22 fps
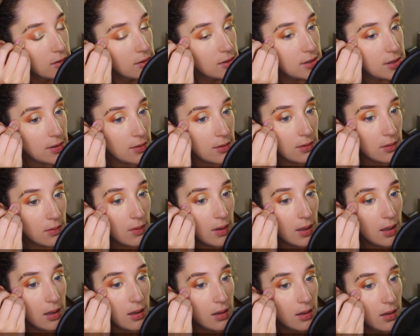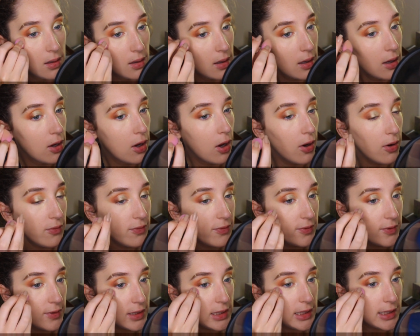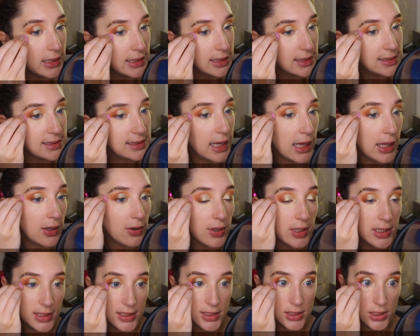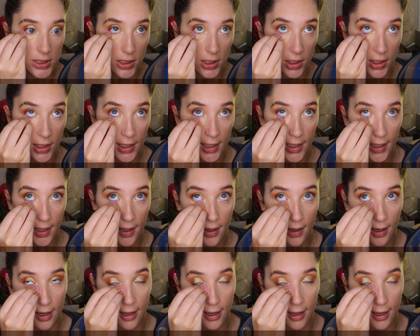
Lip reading: do hopefully an accelerated degree.